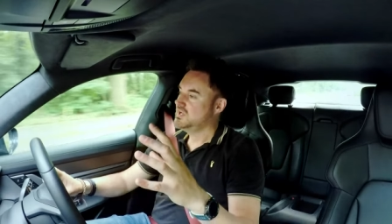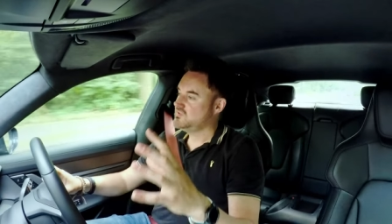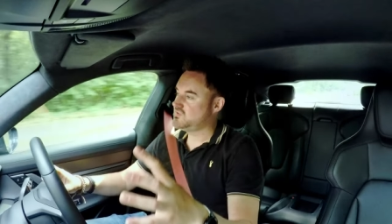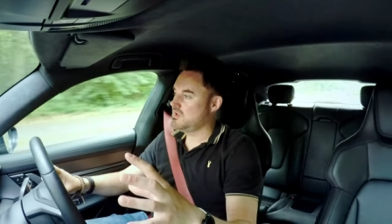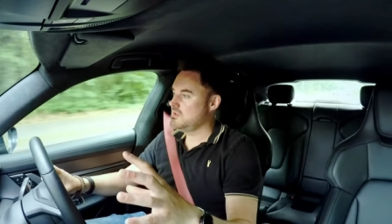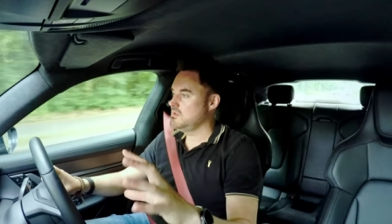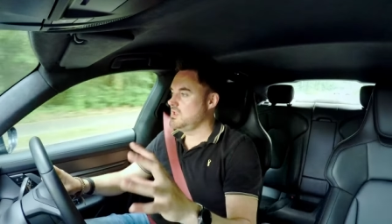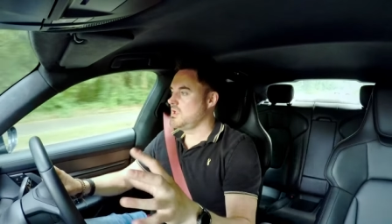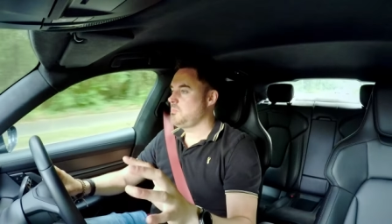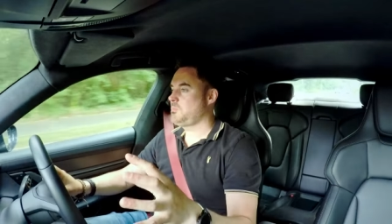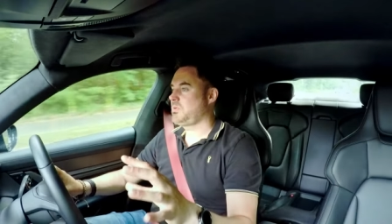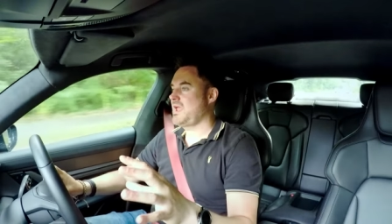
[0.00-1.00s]
So, you
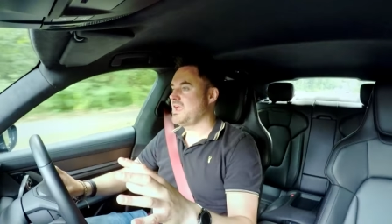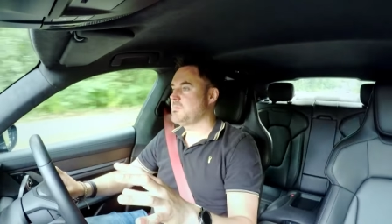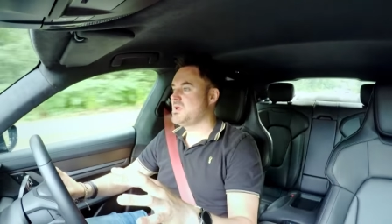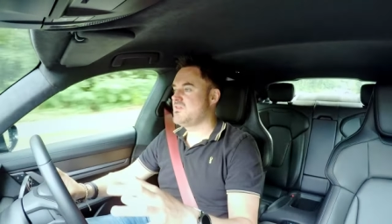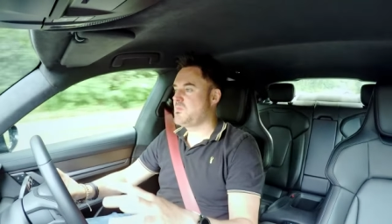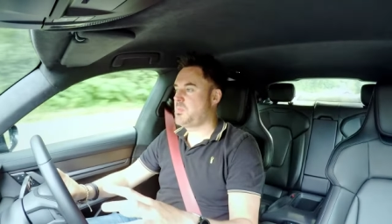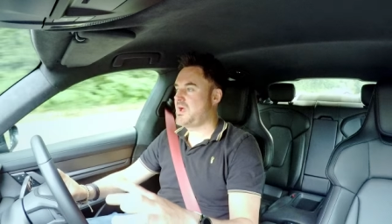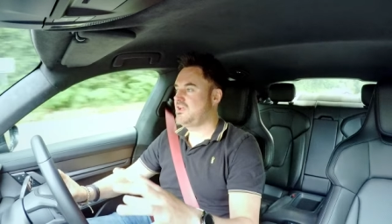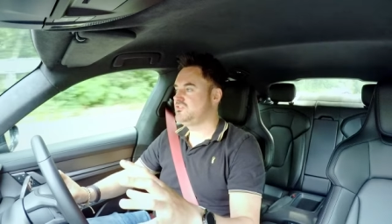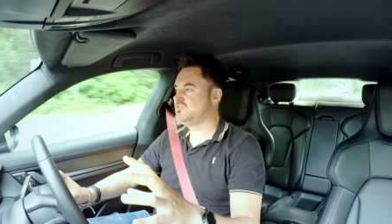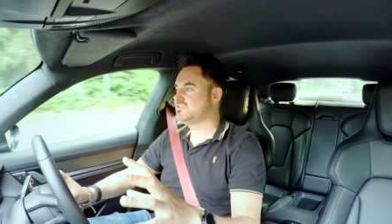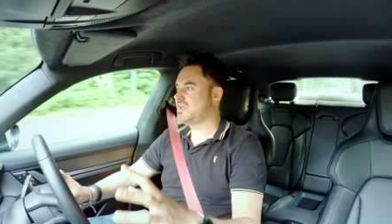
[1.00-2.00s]
know, playing a bit of a
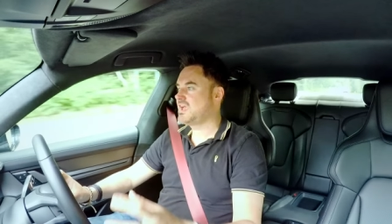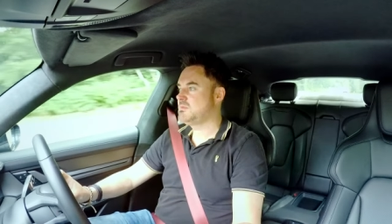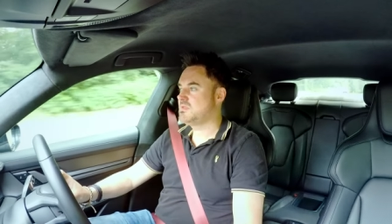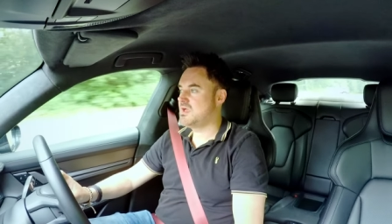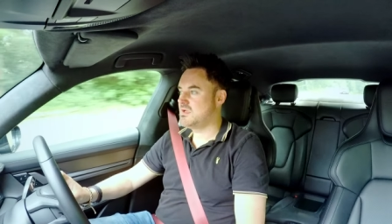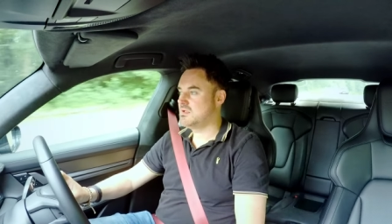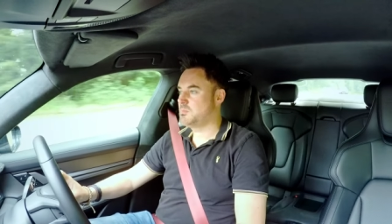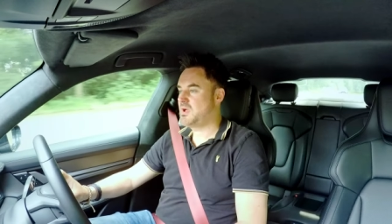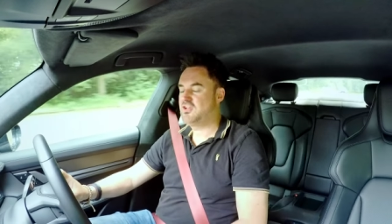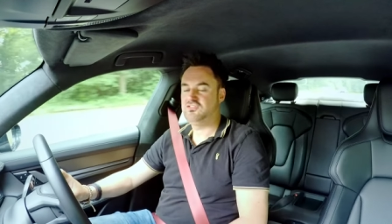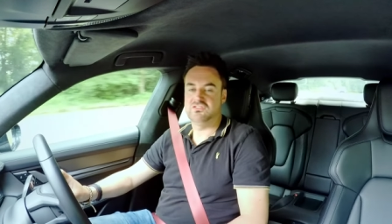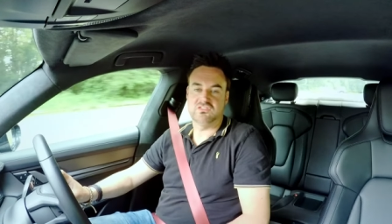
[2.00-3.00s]
patient game there, a
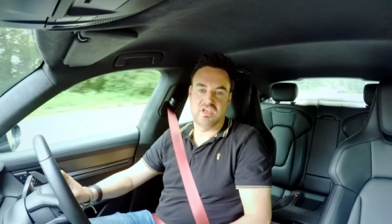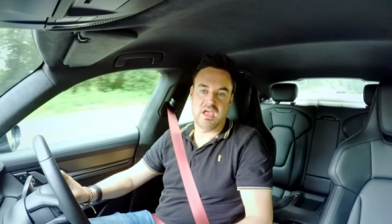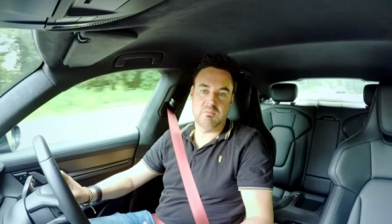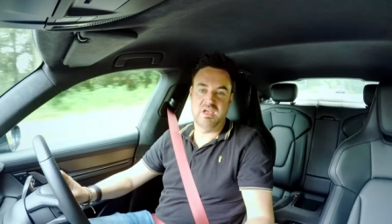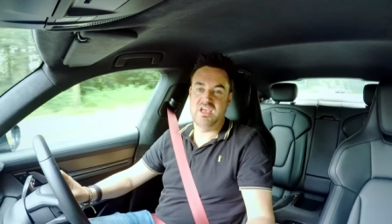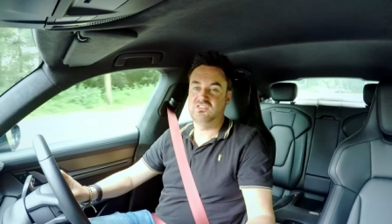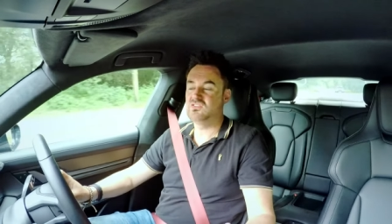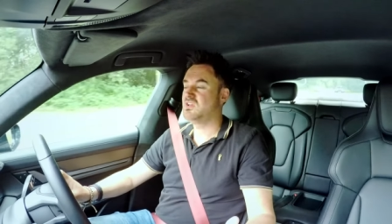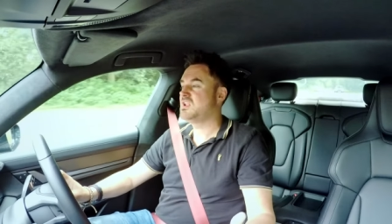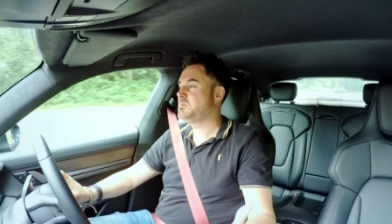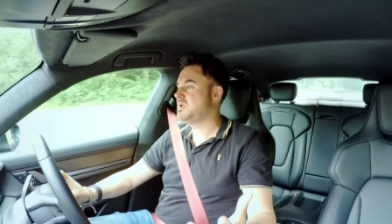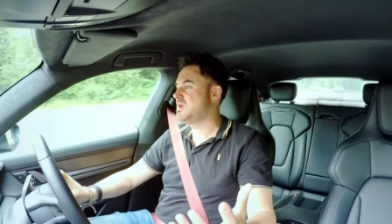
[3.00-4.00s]
patience game, isn't
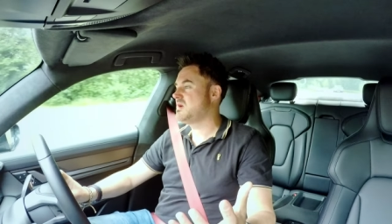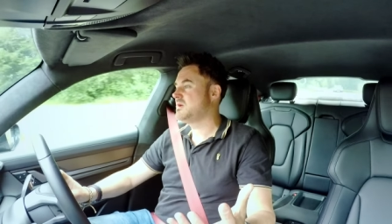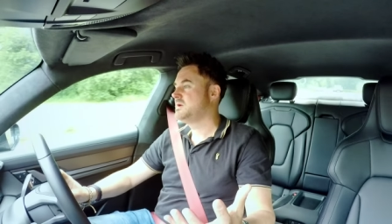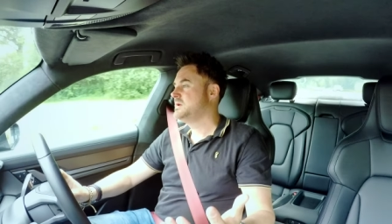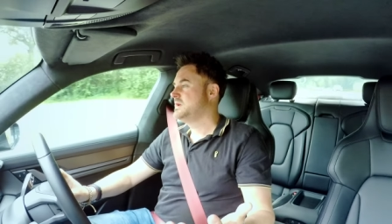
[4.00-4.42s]
going to be a